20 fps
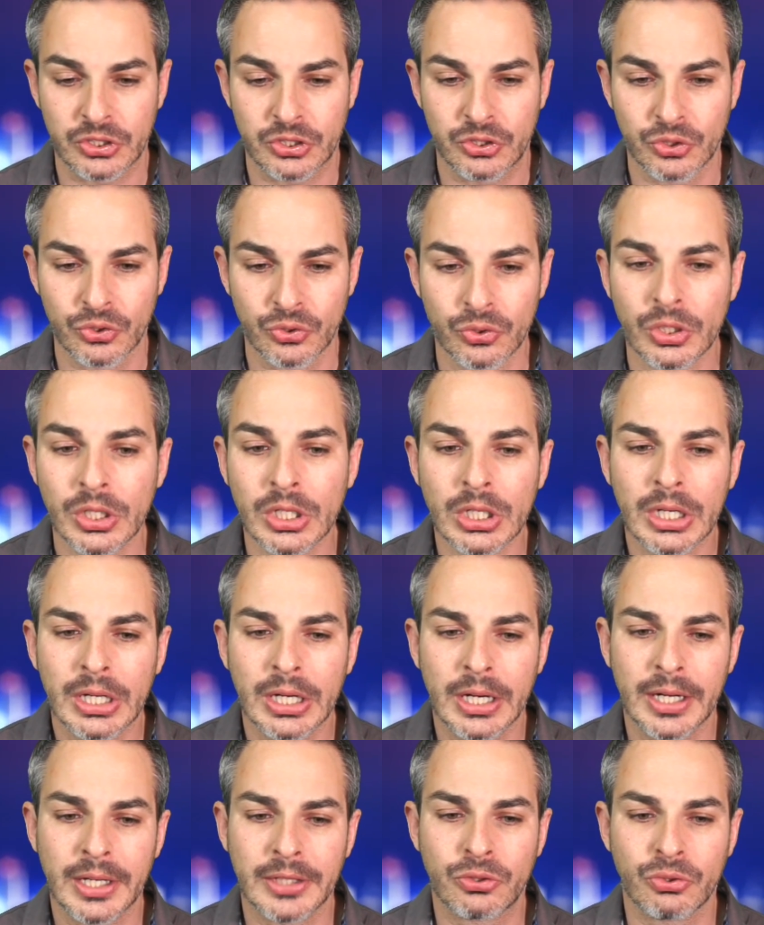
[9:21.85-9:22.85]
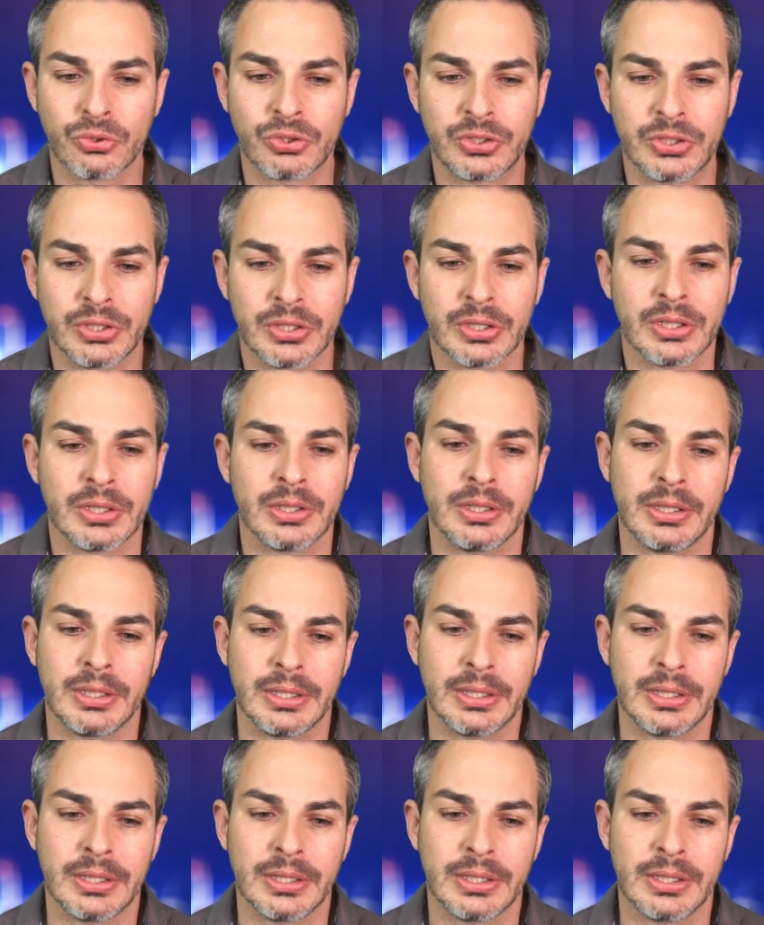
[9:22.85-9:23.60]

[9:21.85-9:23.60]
to still